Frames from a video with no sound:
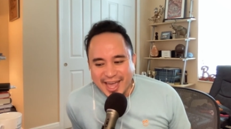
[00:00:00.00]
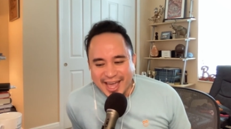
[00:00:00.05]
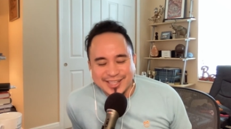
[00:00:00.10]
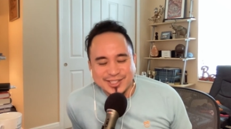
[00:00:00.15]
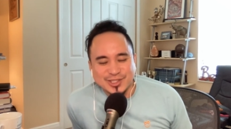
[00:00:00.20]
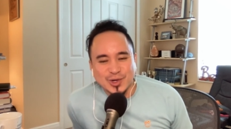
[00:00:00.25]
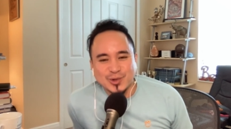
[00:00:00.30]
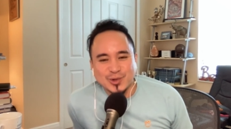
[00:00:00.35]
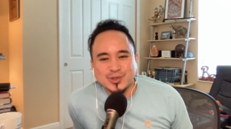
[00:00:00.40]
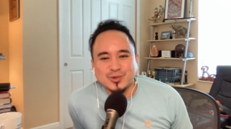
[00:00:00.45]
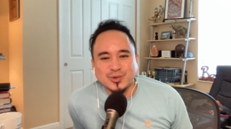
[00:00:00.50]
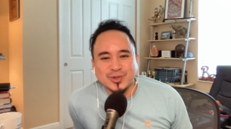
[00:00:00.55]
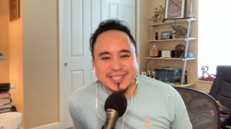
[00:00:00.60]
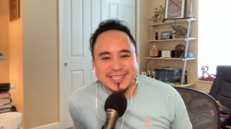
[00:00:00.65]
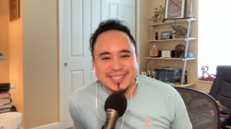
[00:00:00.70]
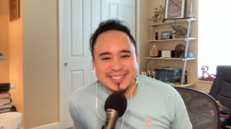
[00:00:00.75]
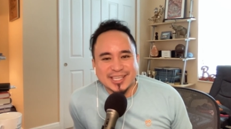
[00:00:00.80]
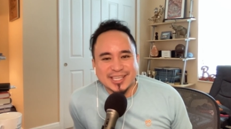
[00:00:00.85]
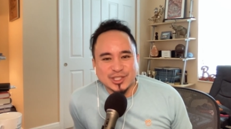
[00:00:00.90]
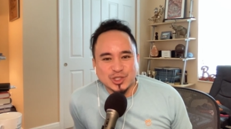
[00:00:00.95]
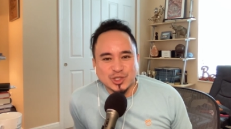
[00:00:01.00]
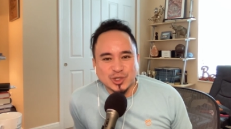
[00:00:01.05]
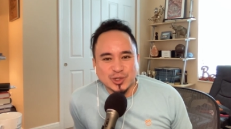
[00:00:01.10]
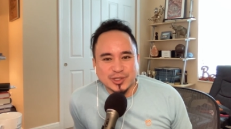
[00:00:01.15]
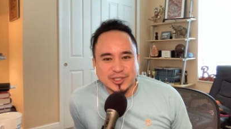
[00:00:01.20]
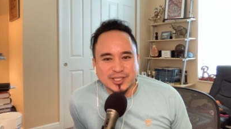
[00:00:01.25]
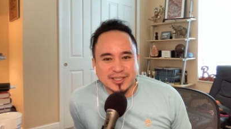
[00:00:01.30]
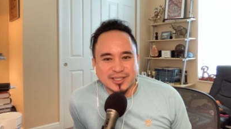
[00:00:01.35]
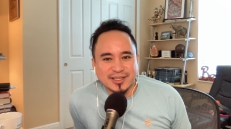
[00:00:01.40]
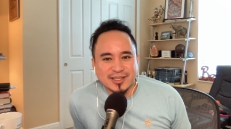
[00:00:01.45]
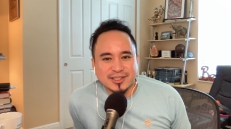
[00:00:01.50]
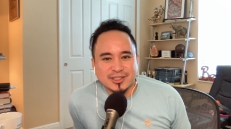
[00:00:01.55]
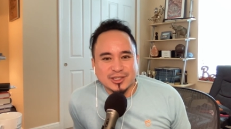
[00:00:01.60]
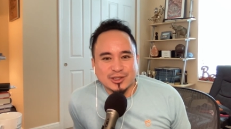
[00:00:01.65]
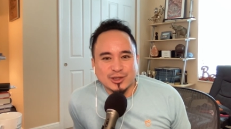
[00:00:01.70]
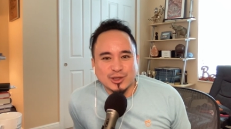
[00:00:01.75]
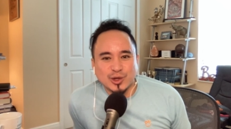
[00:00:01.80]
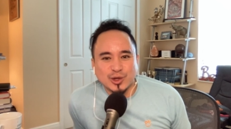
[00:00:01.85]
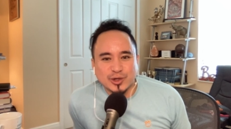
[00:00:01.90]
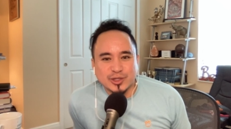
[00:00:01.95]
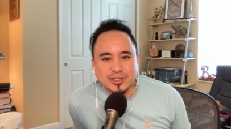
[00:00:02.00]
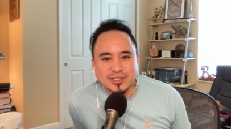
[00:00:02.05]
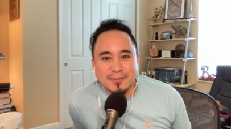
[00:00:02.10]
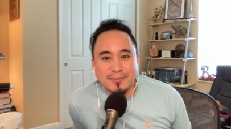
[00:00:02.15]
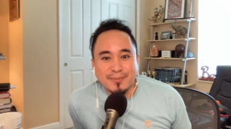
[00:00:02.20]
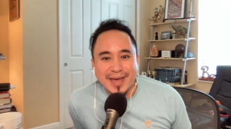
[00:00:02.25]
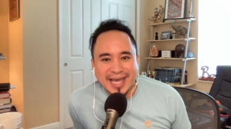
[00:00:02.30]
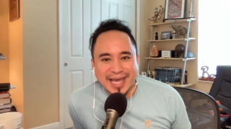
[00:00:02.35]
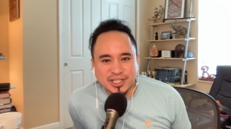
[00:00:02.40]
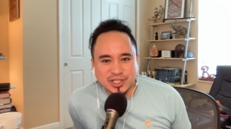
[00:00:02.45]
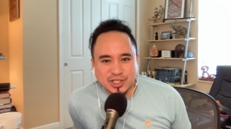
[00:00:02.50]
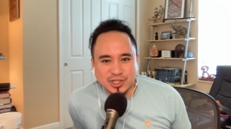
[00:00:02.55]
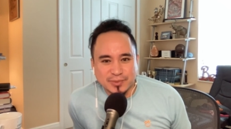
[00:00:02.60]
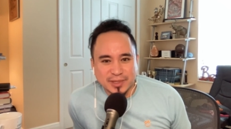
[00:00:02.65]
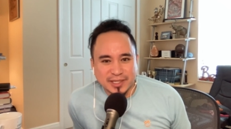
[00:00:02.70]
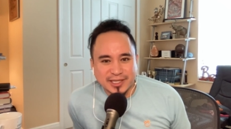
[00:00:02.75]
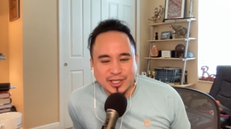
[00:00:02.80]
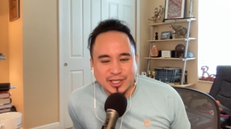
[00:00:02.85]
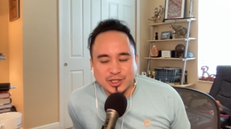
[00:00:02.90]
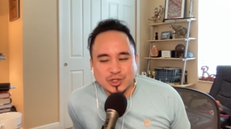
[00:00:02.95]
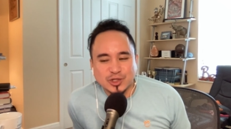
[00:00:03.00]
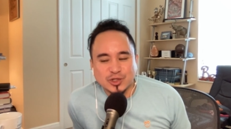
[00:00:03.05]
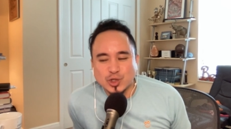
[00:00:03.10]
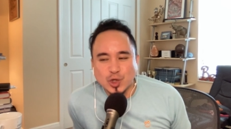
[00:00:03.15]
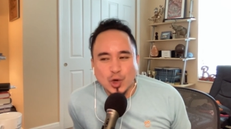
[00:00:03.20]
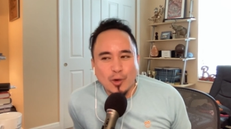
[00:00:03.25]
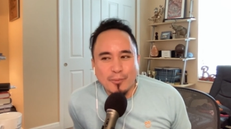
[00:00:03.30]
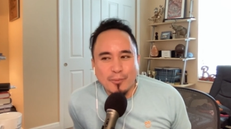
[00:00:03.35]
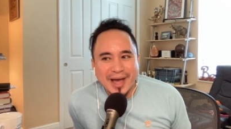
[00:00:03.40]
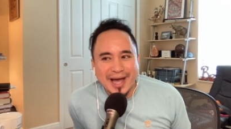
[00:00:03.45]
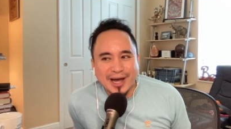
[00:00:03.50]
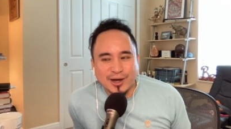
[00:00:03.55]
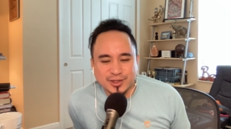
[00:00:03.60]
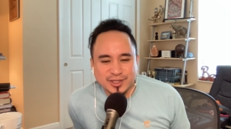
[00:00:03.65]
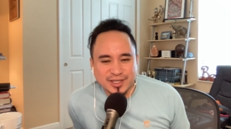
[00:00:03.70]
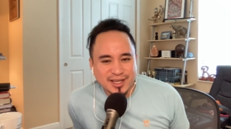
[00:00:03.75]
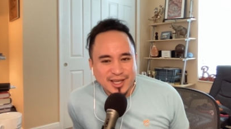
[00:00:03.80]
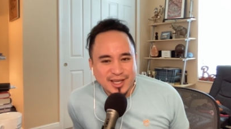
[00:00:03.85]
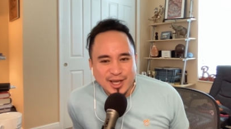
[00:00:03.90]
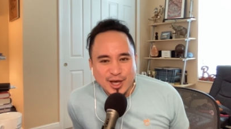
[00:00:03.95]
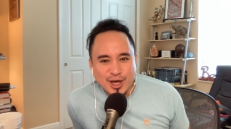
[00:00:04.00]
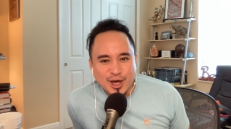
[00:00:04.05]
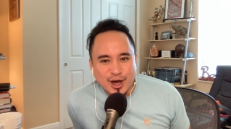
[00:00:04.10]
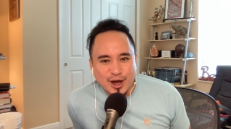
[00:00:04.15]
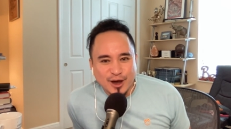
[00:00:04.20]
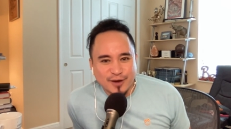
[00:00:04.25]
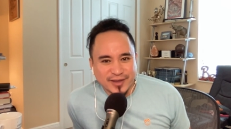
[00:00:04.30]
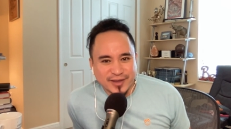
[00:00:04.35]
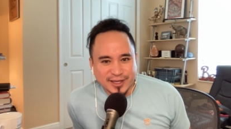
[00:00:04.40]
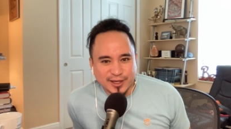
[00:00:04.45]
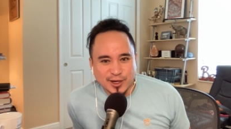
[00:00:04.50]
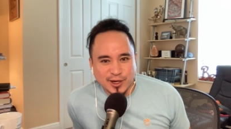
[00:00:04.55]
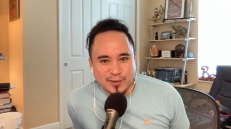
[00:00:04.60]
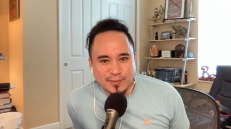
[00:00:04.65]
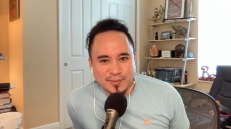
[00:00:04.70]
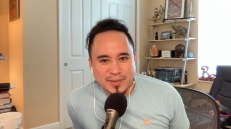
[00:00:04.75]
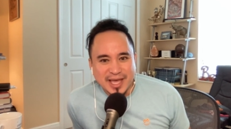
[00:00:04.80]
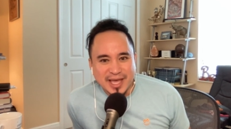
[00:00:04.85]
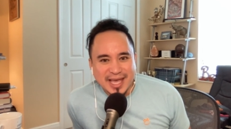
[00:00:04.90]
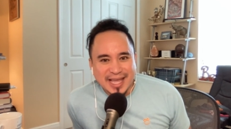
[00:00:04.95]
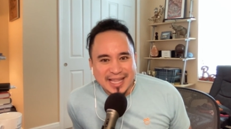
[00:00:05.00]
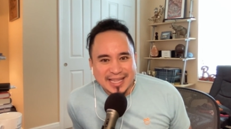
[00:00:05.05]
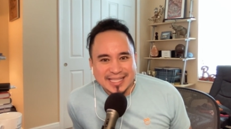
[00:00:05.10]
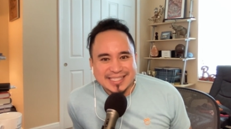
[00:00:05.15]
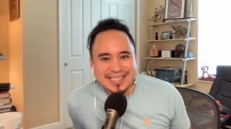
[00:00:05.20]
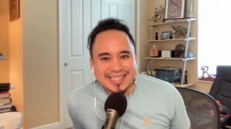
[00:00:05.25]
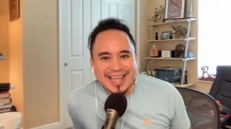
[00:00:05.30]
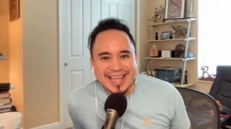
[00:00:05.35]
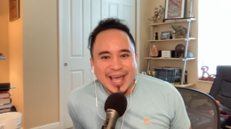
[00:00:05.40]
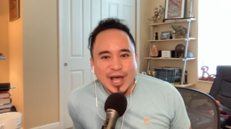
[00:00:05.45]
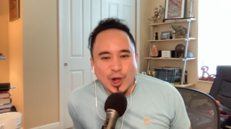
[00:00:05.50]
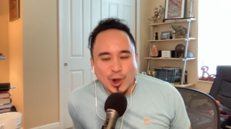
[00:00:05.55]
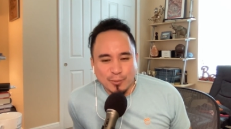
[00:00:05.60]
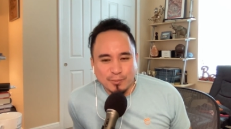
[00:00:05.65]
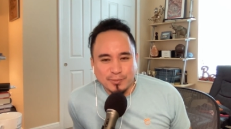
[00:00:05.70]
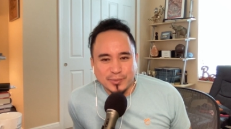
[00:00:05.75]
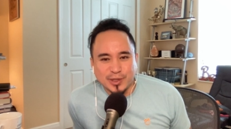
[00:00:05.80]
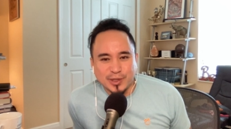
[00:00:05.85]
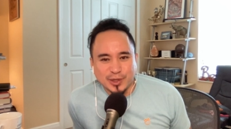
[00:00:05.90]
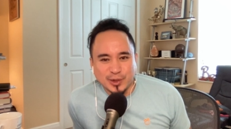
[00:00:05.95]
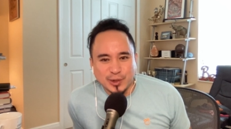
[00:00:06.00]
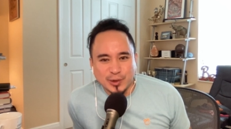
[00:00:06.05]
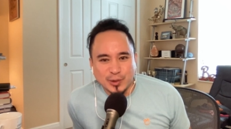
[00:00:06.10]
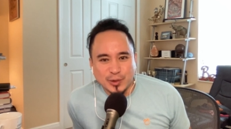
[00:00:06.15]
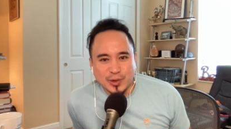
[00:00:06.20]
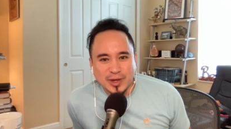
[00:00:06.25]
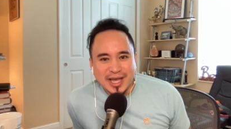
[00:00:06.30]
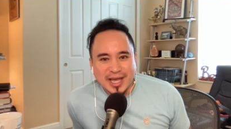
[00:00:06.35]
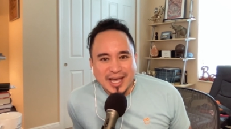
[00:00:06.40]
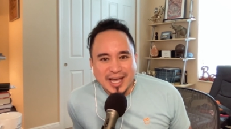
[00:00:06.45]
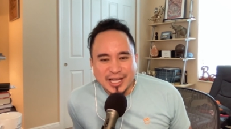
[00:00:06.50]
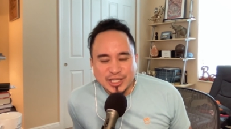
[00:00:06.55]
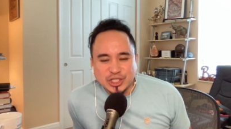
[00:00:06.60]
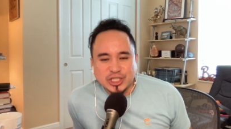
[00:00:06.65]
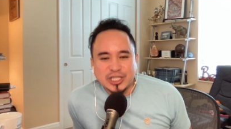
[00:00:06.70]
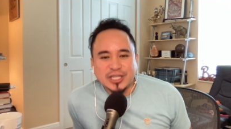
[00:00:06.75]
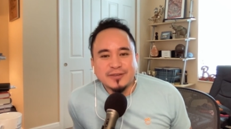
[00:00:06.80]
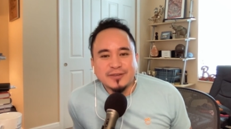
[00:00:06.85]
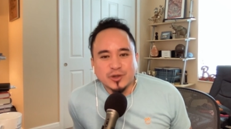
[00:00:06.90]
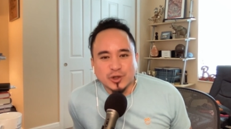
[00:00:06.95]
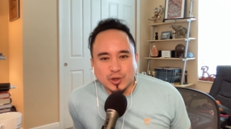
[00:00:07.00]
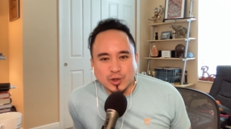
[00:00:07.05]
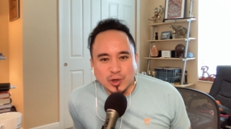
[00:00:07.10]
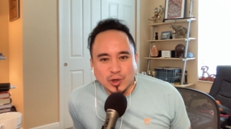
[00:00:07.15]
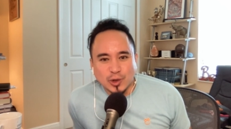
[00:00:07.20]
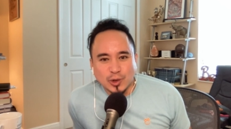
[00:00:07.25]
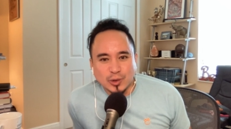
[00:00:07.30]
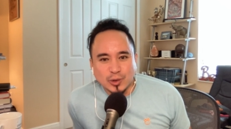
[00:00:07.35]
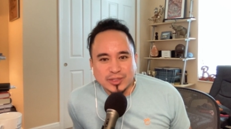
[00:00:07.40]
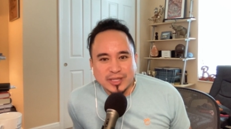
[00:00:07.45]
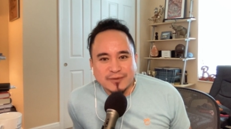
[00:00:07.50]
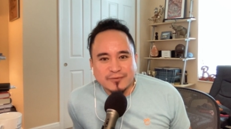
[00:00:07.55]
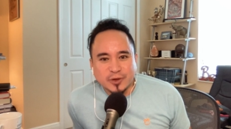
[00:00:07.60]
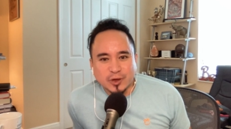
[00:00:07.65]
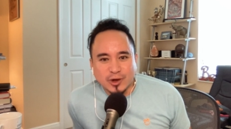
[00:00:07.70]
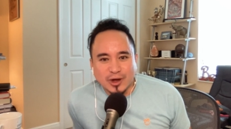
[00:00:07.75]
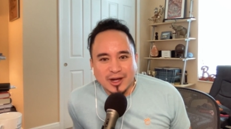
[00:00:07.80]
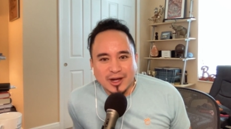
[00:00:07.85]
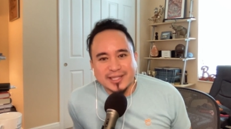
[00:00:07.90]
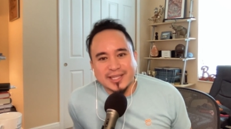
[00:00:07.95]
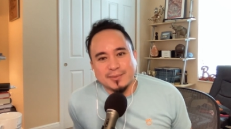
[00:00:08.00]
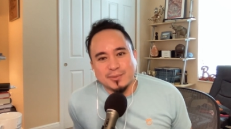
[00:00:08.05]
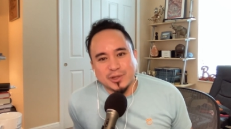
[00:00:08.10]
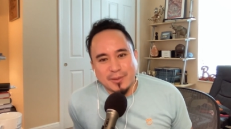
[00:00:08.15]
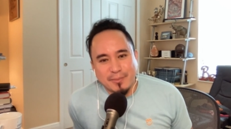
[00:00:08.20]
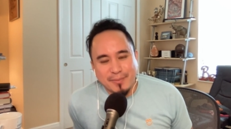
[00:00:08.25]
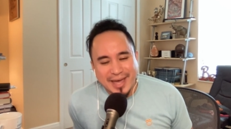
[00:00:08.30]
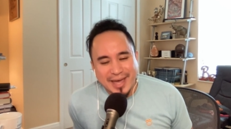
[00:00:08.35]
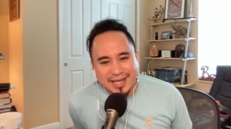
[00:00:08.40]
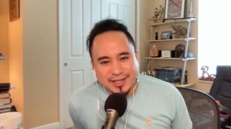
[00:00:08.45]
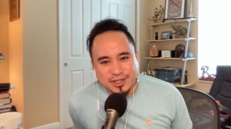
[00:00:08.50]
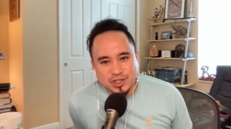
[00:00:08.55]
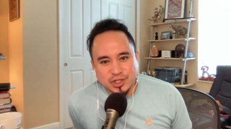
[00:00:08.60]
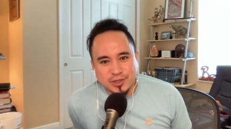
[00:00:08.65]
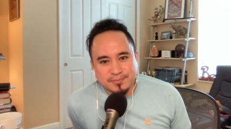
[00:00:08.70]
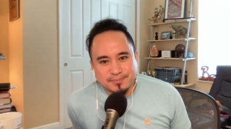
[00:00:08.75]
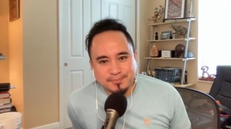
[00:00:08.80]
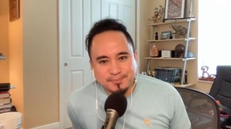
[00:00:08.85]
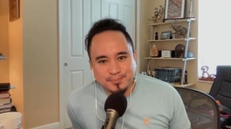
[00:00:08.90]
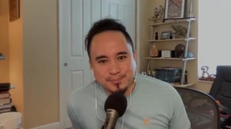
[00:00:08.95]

and so it's really essential to to learn to manage money because there's no amount of income that's going to help you achieve your goals if you're unable to manage it